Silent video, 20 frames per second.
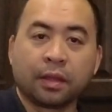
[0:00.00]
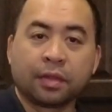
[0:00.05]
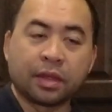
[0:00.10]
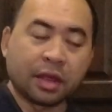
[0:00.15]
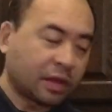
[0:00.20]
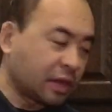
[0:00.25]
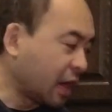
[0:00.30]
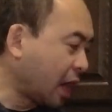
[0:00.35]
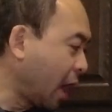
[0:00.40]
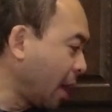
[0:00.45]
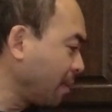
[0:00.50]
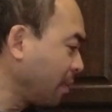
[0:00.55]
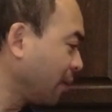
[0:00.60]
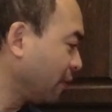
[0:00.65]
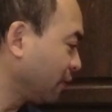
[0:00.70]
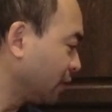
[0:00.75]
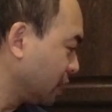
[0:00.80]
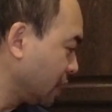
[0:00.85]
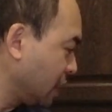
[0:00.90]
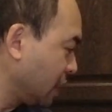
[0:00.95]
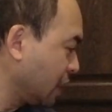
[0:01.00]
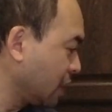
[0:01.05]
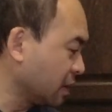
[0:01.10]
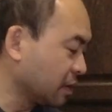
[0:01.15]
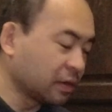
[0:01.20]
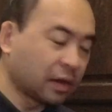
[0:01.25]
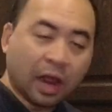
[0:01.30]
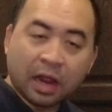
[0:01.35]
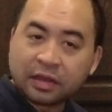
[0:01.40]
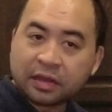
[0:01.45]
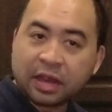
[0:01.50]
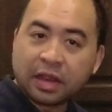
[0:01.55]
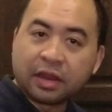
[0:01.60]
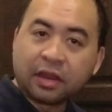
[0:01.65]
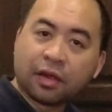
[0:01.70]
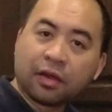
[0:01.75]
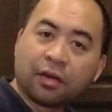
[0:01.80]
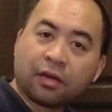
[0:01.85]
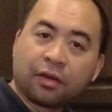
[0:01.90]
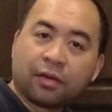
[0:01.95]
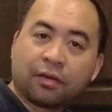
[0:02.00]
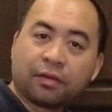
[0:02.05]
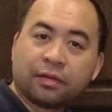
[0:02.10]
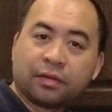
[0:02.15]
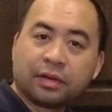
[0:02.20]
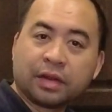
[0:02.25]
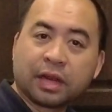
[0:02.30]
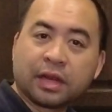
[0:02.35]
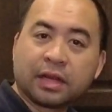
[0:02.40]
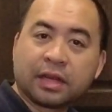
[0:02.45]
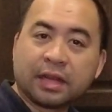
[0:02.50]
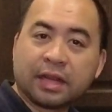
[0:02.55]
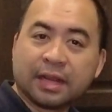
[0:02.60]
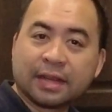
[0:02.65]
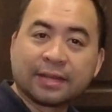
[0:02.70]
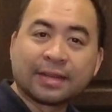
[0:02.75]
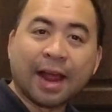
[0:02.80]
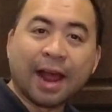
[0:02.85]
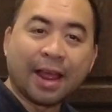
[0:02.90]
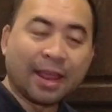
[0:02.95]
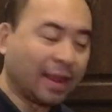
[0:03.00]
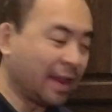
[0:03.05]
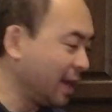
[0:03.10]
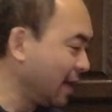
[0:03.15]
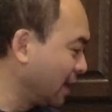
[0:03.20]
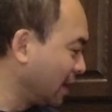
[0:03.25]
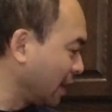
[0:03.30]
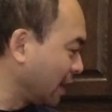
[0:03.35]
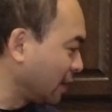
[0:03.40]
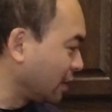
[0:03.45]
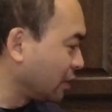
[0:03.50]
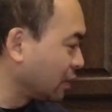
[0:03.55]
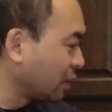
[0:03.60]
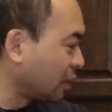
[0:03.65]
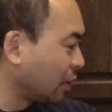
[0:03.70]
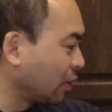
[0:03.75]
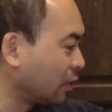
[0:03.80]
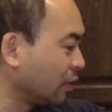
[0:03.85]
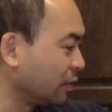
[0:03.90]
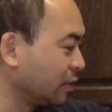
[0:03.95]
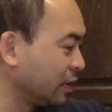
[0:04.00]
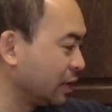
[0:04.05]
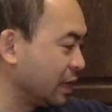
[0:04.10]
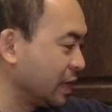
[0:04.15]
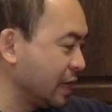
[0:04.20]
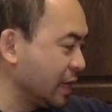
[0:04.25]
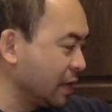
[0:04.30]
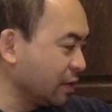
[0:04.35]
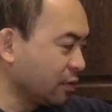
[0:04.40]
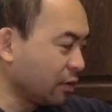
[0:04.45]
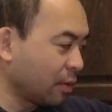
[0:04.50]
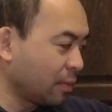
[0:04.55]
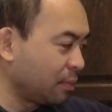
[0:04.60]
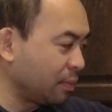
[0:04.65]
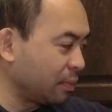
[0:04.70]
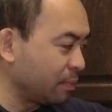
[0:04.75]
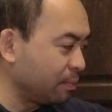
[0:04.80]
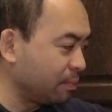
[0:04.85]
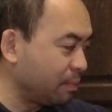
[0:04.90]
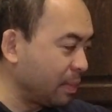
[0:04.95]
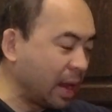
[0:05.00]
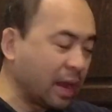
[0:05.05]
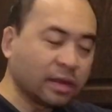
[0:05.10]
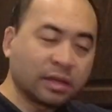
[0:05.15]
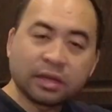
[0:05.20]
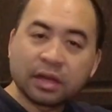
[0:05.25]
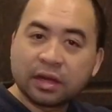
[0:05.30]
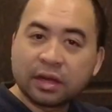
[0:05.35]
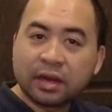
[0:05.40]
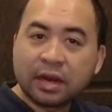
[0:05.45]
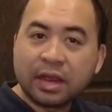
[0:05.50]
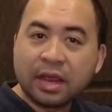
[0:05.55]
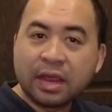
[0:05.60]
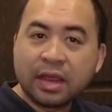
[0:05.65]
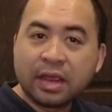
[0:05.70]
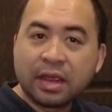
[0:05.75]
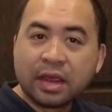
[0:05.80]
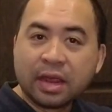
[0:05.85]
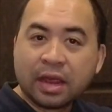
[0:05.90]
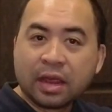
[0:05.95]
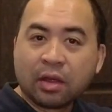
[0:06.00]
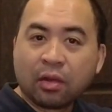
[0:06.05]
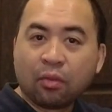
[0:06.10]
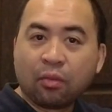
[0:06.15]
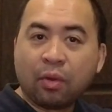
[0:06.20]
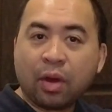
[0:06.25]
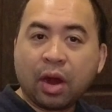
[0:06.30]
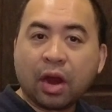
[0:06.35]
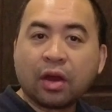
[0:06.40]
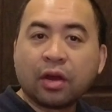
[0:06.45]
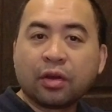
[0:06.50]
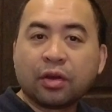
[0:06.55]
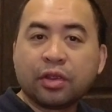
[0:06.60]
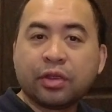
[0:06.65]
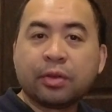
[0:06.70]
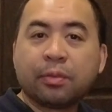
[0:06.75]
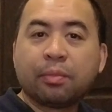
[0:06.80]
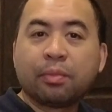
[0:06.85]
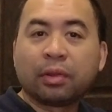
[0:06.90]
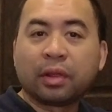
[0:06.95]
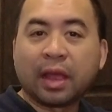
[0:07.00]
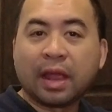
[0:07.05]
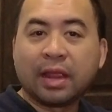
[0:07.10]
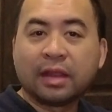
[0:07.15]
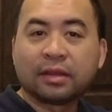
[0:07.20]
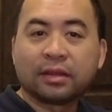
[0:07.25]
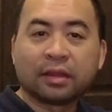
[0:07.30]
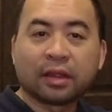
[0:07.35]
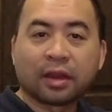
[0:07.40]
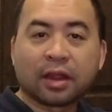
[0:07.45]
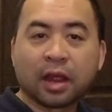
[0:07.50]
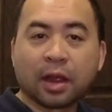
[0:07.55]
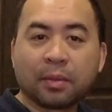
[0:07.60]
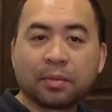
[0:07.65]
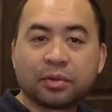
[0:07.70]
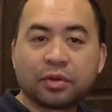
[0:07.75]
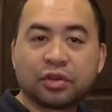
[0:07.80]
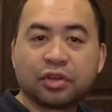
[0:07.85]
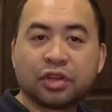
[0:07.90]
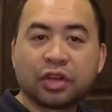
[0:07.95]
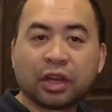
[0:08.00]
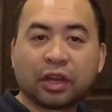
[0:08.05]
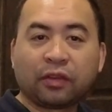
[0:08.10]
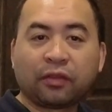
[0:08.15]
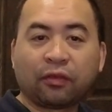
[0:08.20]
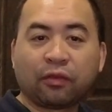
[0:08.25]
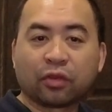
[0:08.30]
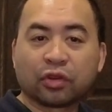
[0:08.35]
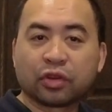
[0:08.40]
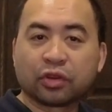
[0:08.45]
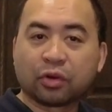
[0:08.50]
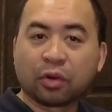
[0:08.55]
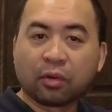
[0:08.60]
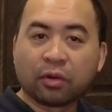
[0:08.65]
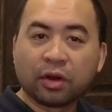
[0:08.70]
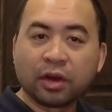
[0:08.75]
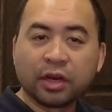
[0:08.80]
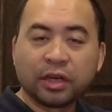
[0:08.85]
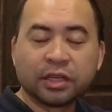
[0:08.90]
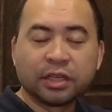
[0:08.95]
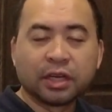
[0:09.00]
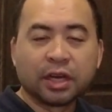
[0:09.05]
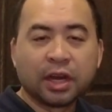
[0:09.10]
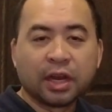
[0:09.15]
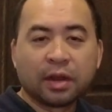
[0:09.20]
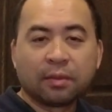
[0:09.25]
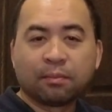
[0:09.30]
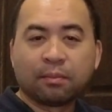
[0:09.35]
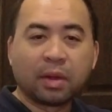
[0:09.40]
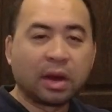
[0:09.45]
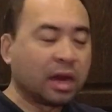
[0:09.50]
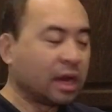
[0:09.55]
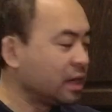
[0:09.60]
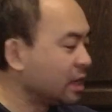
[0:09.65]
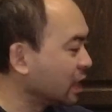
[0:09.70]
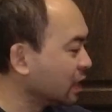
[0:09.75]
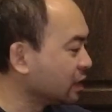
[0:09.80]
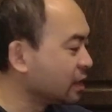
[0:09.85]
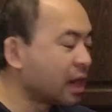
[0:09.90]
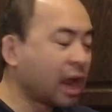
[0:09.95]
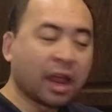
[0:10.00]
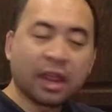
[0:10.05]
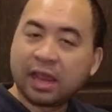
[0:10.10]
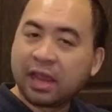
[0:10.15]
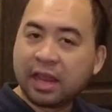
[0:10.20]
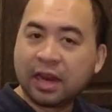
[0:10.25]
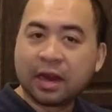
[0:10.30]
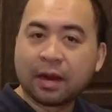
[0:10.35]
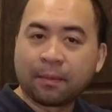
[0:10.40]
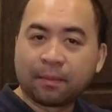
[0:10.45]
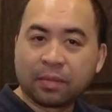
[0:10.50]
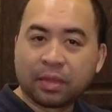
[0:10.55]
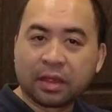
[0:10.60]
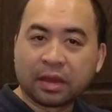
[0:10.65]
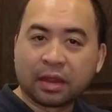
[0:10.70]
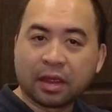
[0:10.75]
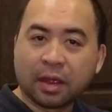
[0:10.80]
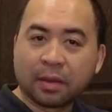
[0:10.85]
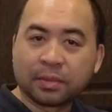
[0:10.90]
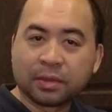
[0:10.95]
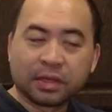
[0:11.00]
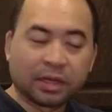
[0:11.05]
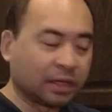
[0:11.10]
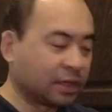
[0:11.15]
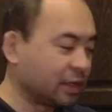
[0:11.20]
The top of the LatteGo is not heated, so these are basically where you place the cups just for storage, but it does not heat up the cups